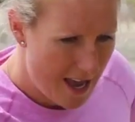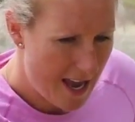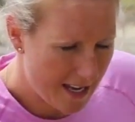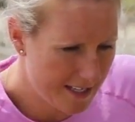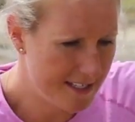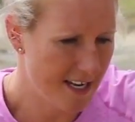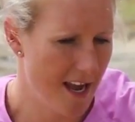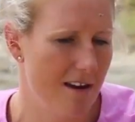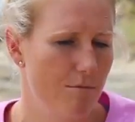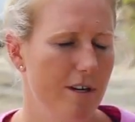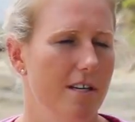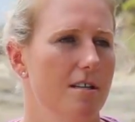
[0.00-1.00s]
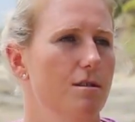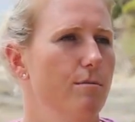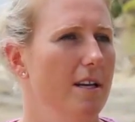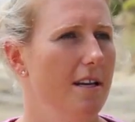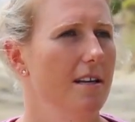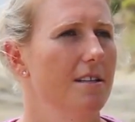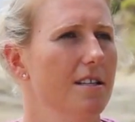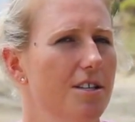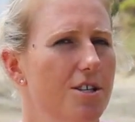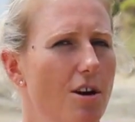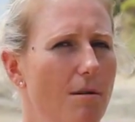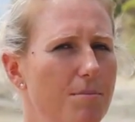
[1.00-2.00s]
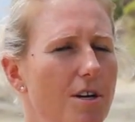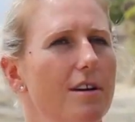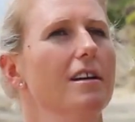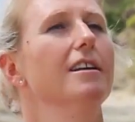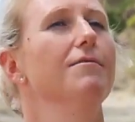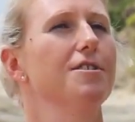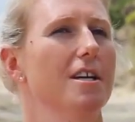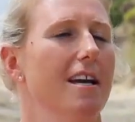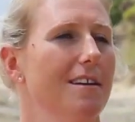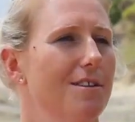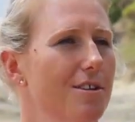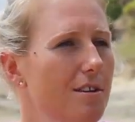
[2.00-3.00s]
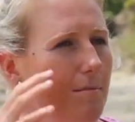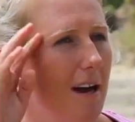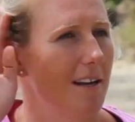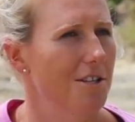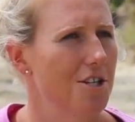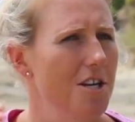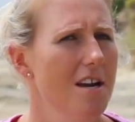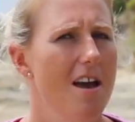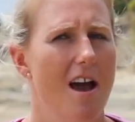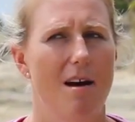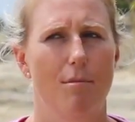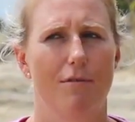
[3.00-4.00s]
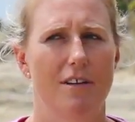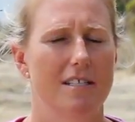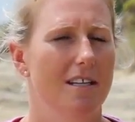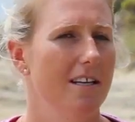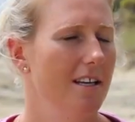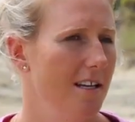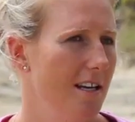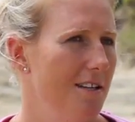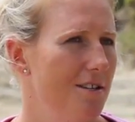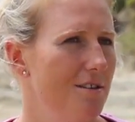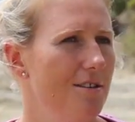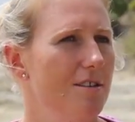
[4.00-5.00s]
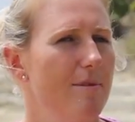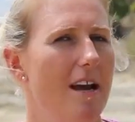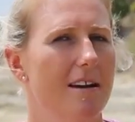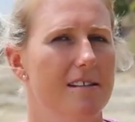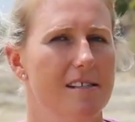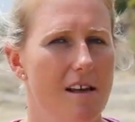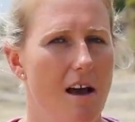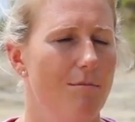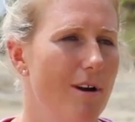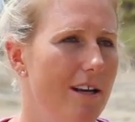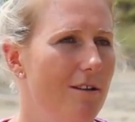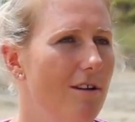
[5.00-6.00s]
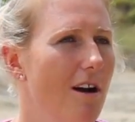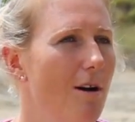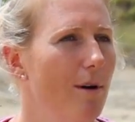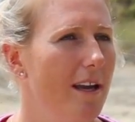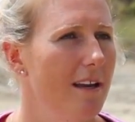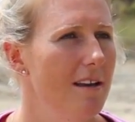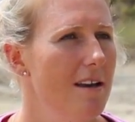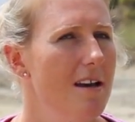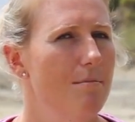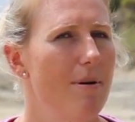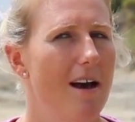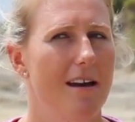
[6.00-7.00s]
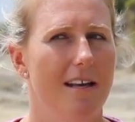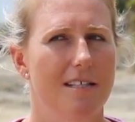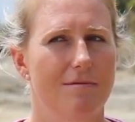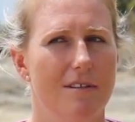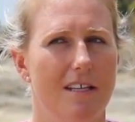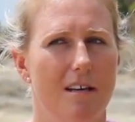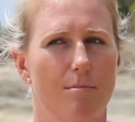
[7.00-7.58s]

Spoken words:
head down when you're swimming into chop. Don't lift your head too much. Obviously you need to be able to sight where you're going, but it's really